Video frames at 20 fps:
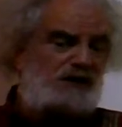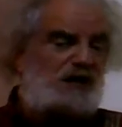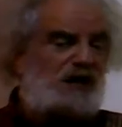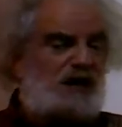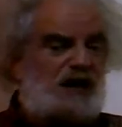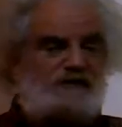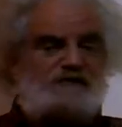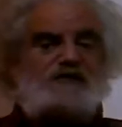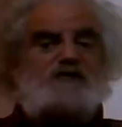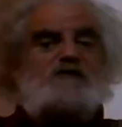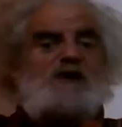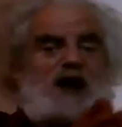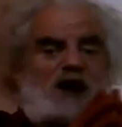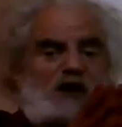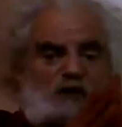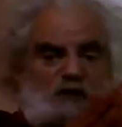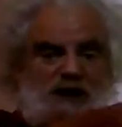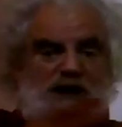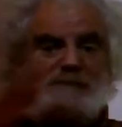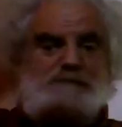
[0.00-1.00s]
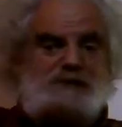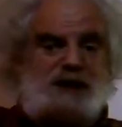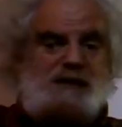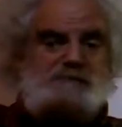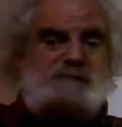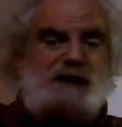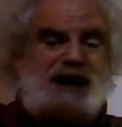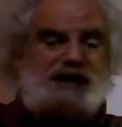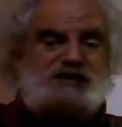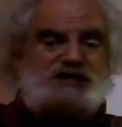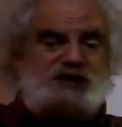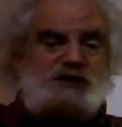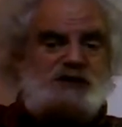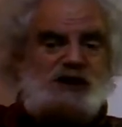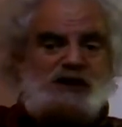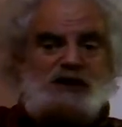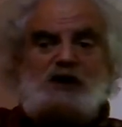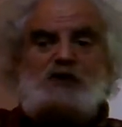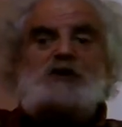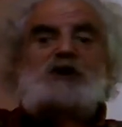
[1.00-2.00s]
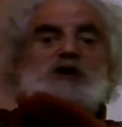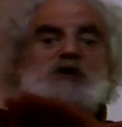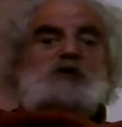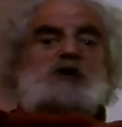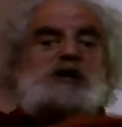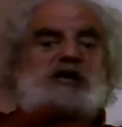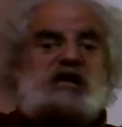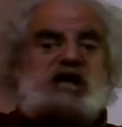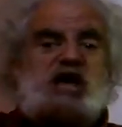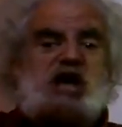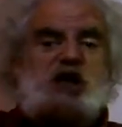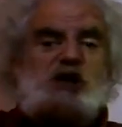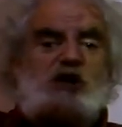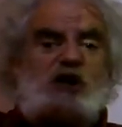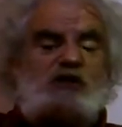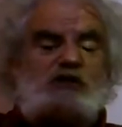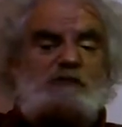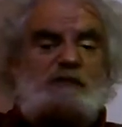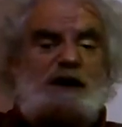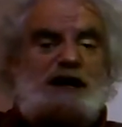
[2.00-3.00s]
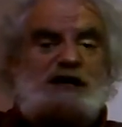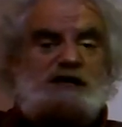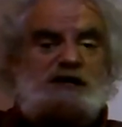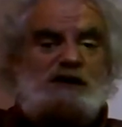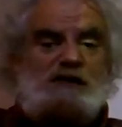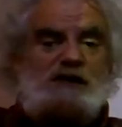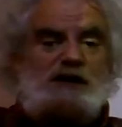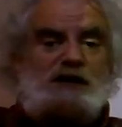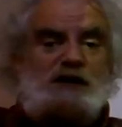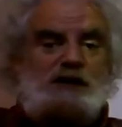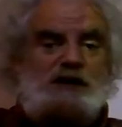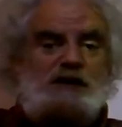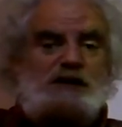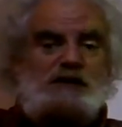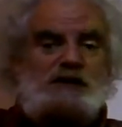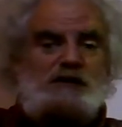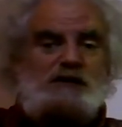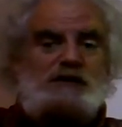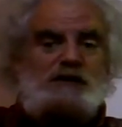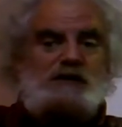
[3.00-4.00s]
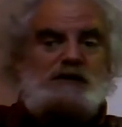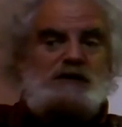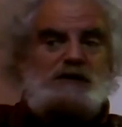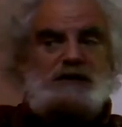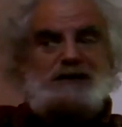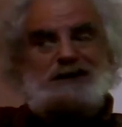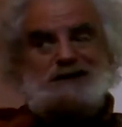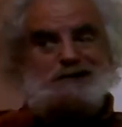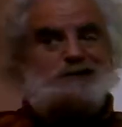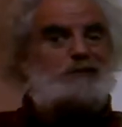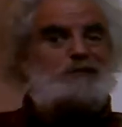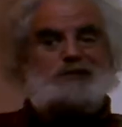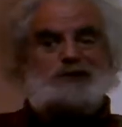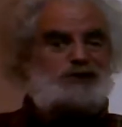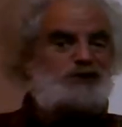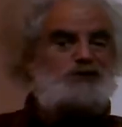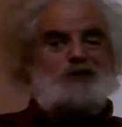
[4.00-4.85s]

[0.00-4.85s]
If you've got a really big bacteria load, you can kill all the bacteria, but you